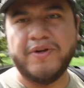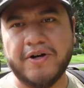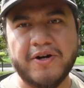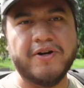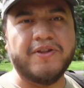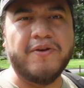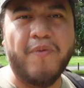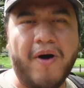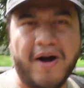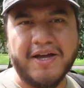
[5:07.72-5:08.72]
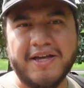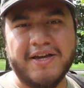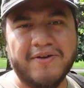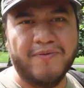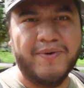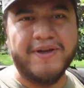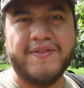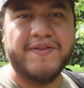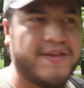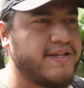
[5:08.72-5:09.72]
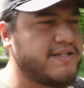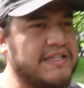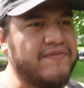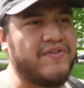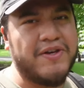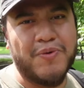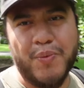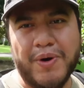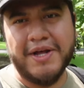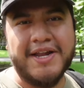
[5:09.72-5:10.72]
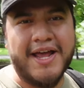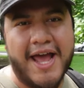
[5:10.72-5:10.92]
we are currently walking with the ZV-1